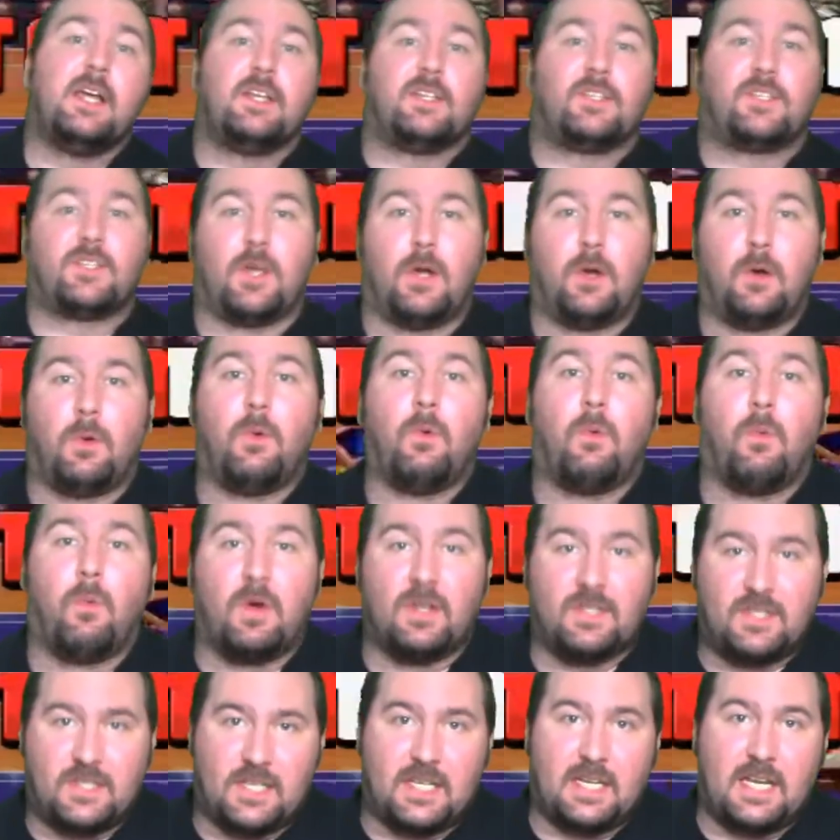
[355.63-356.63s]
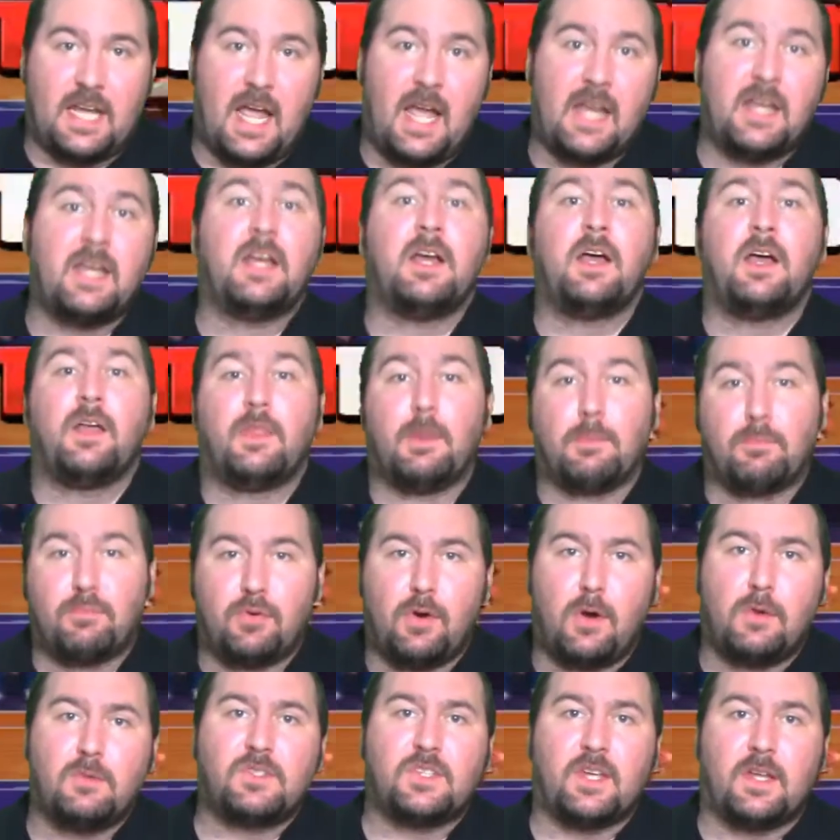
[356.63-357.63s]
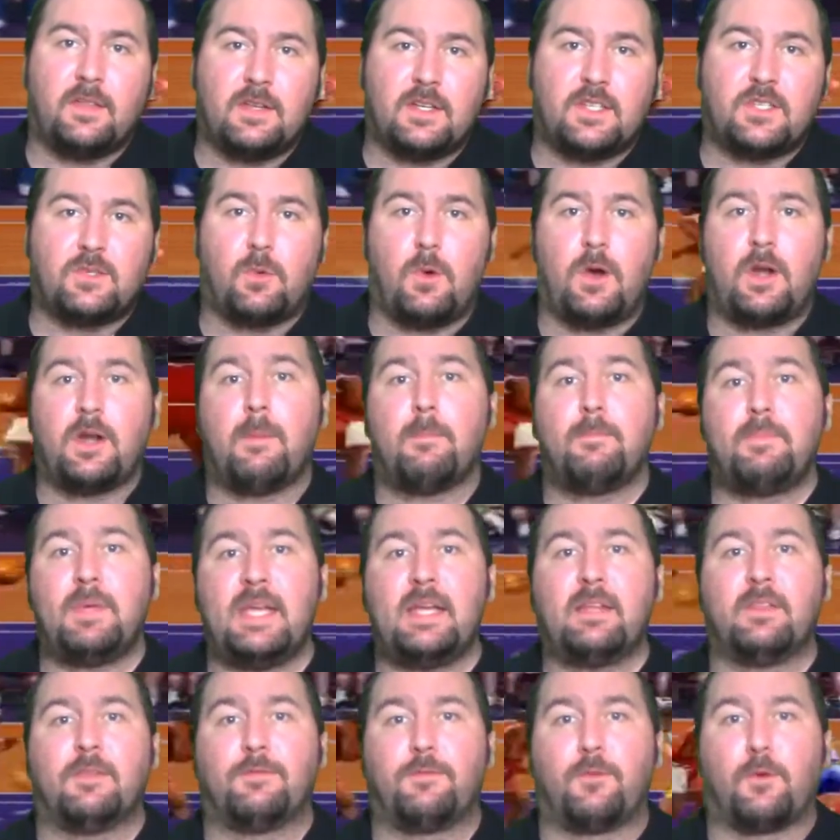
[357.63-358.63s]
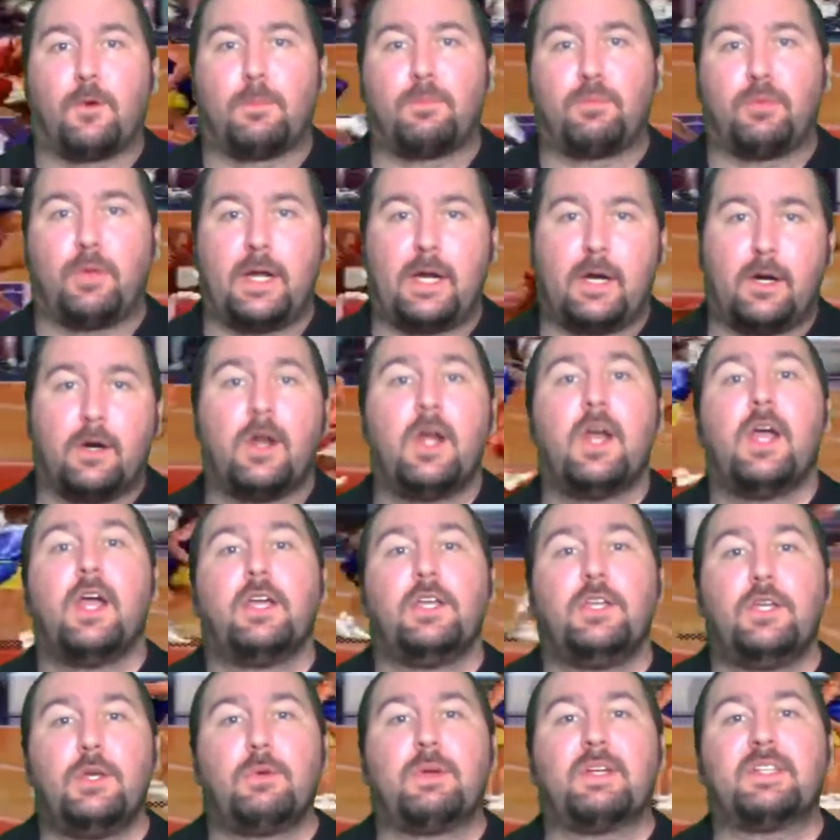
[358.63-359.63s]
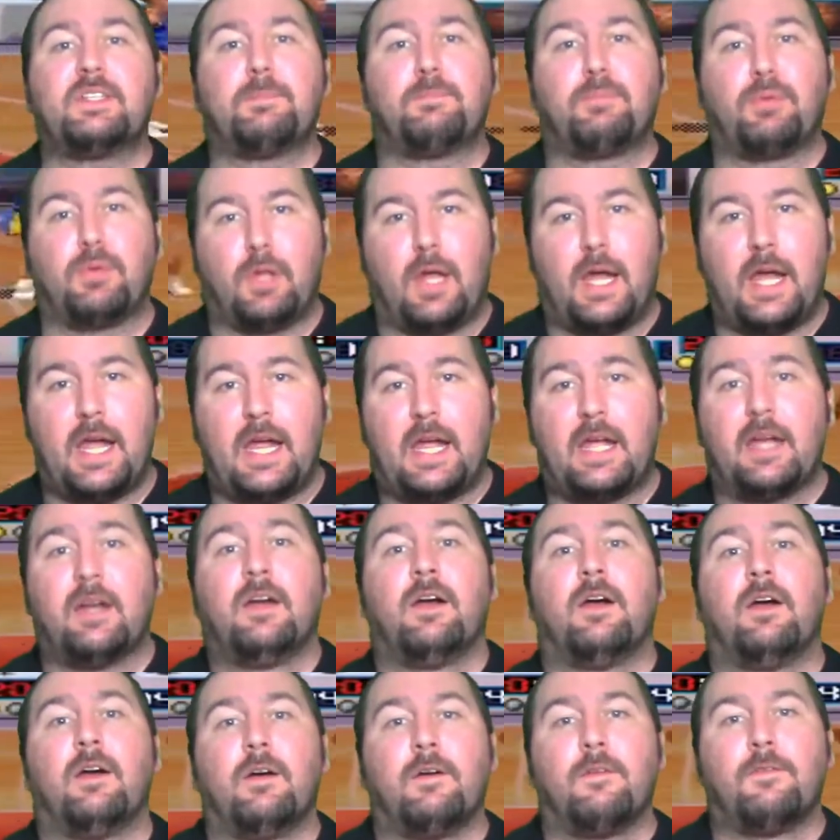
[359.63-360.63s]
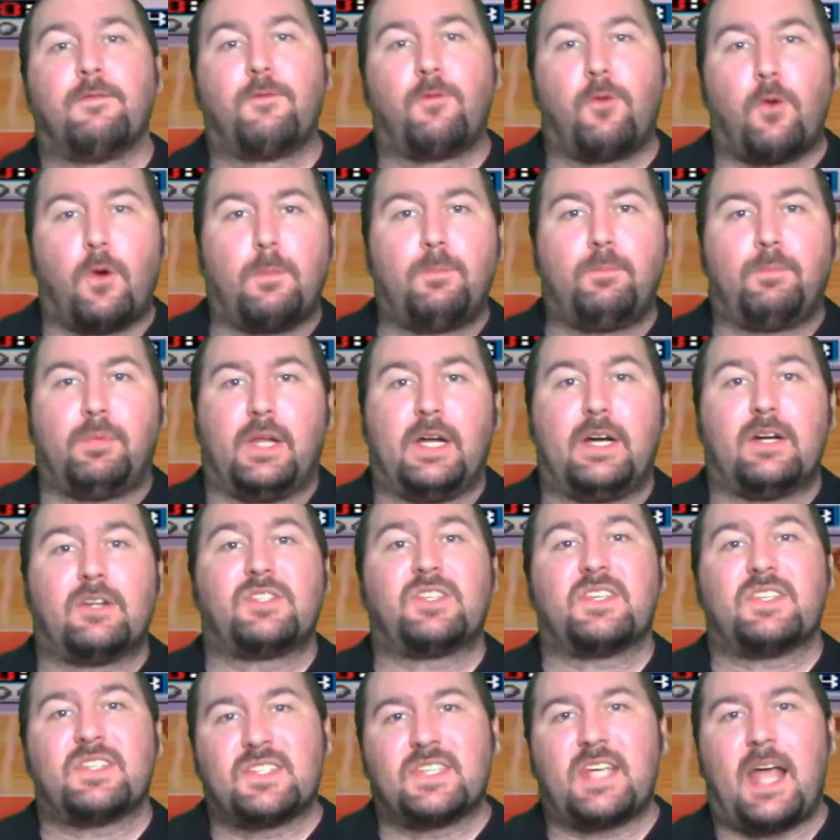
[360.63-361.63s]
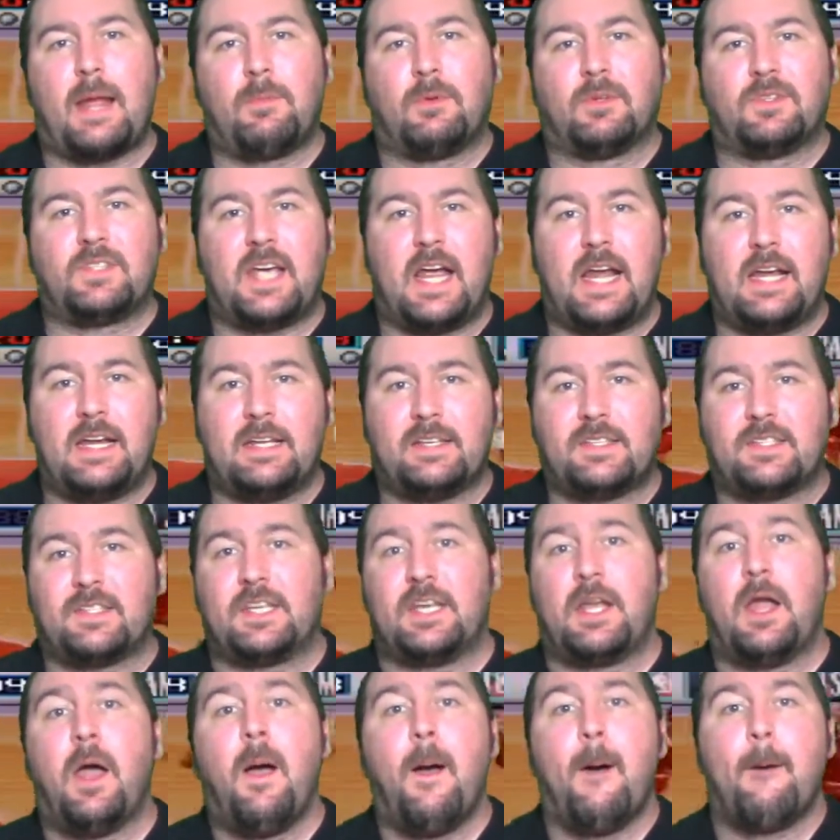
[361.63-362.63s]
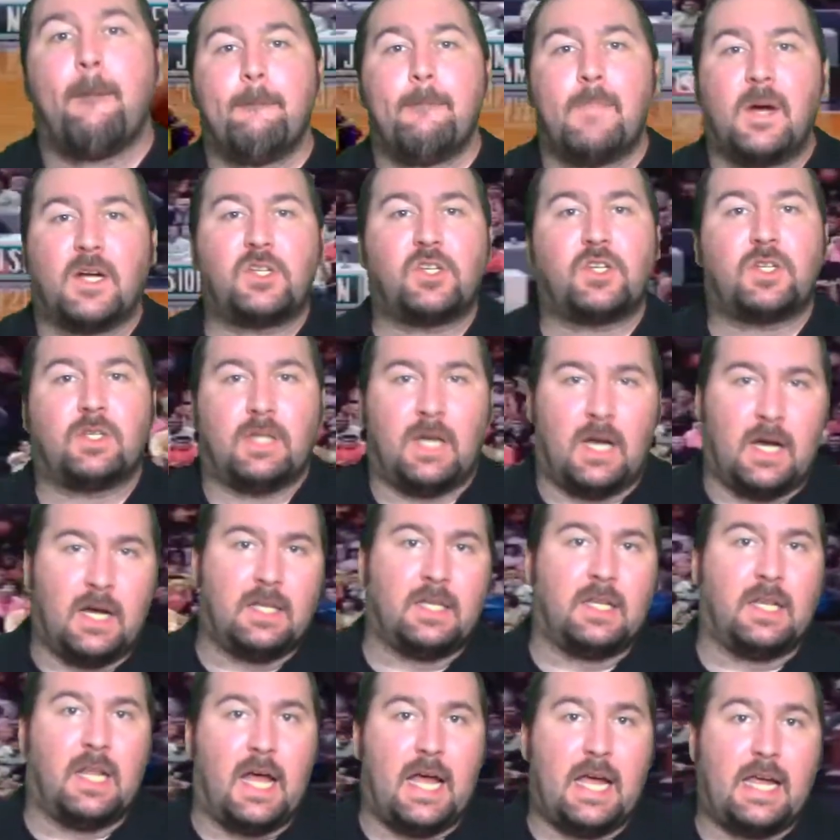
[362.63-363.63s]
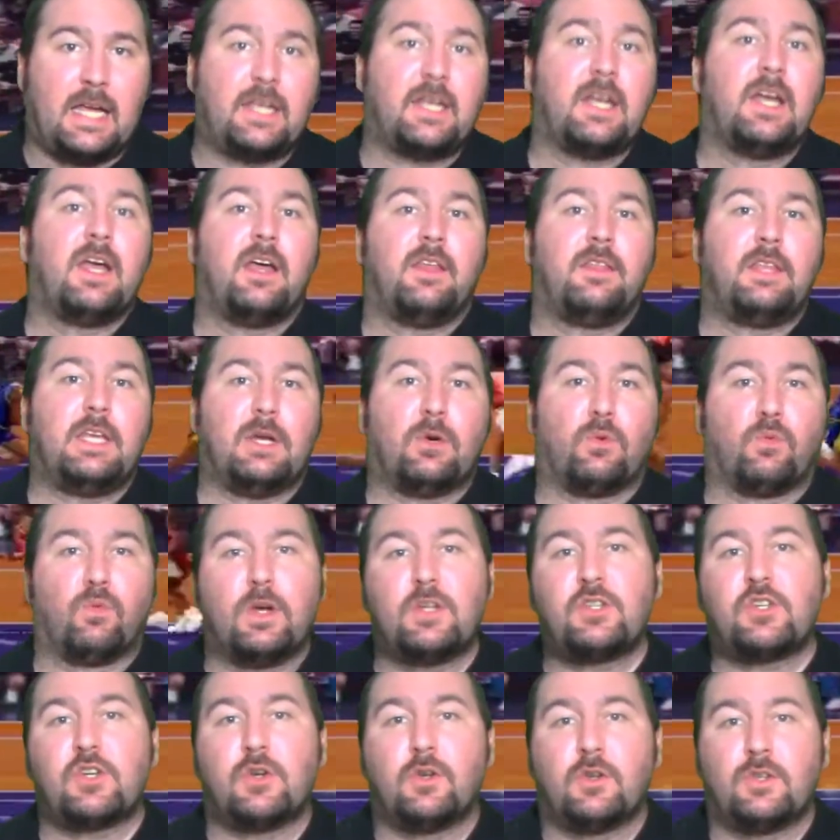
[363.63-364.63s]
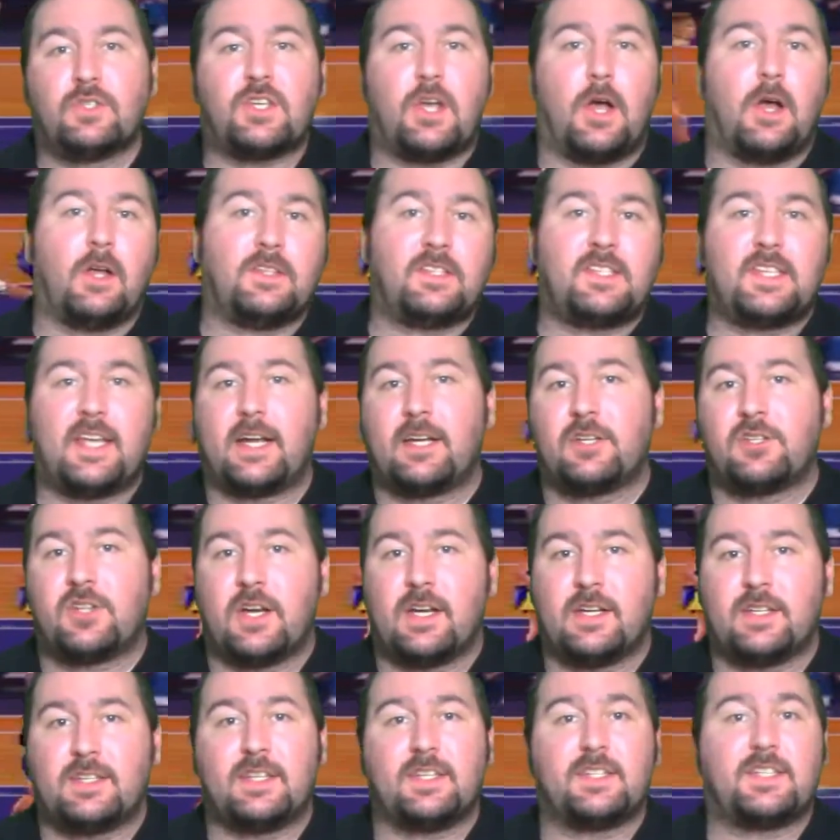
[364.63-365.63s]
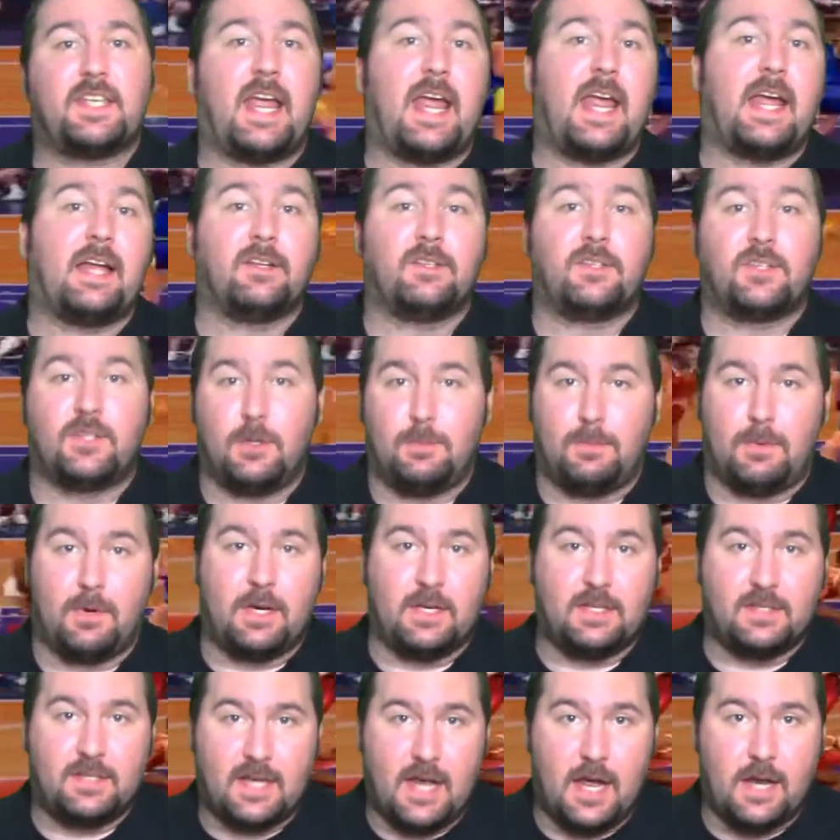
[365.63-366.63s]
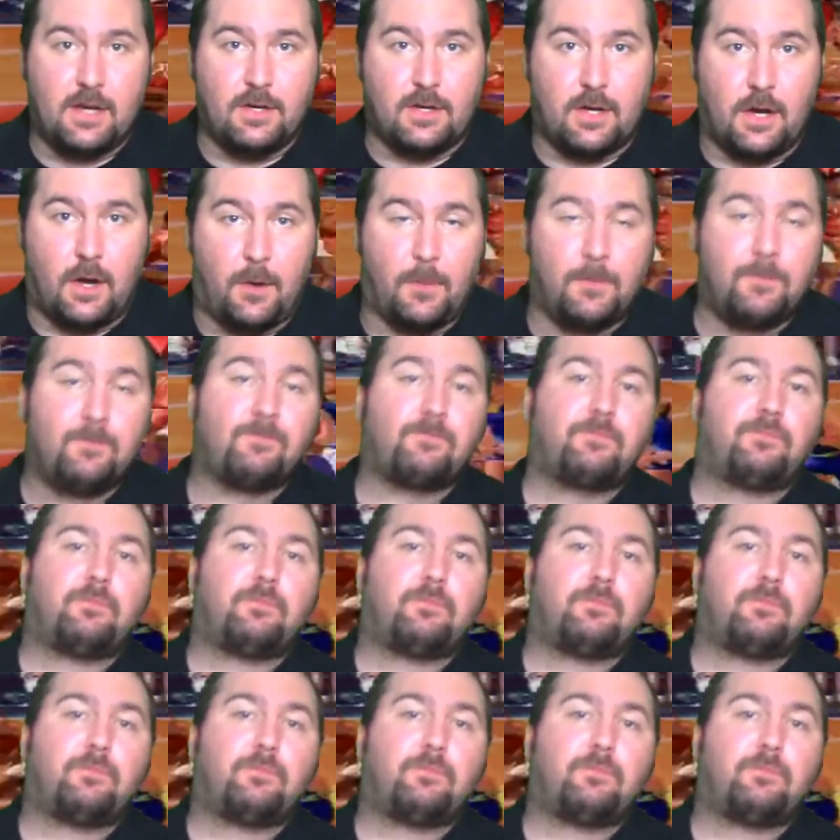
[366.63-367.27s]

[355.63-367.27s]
So once again, the pros on this one, being the 4-player, you get to play 4 players simultaneously, much unlike the originals on Sega Genesis and Super Nintendo.